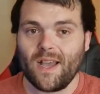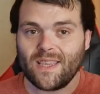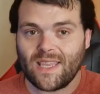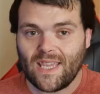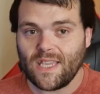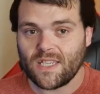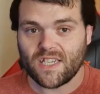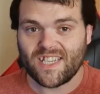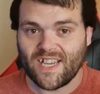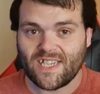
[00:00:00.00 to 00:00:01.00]
and these are
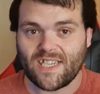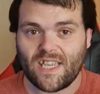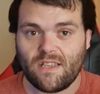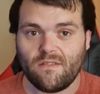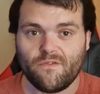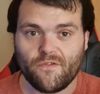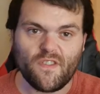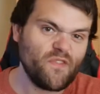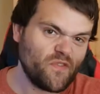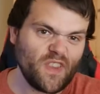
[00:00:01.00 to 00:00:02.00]

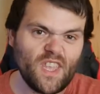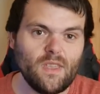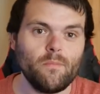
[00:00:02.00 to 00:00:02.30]
1650,